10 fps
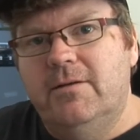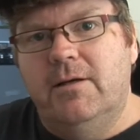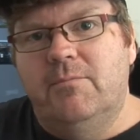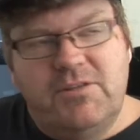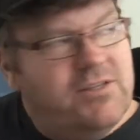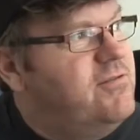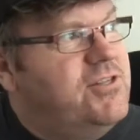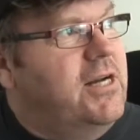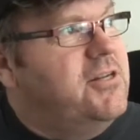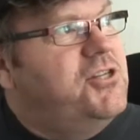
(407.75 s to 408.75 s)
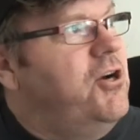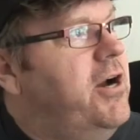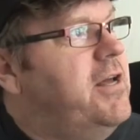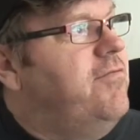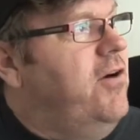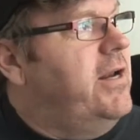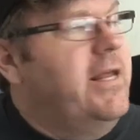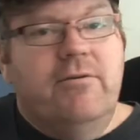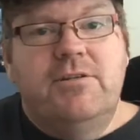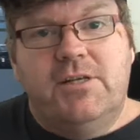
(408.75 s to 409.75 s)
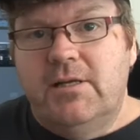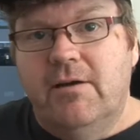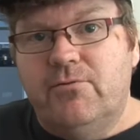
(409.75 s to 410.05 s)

The sun is shining finally here in Sydney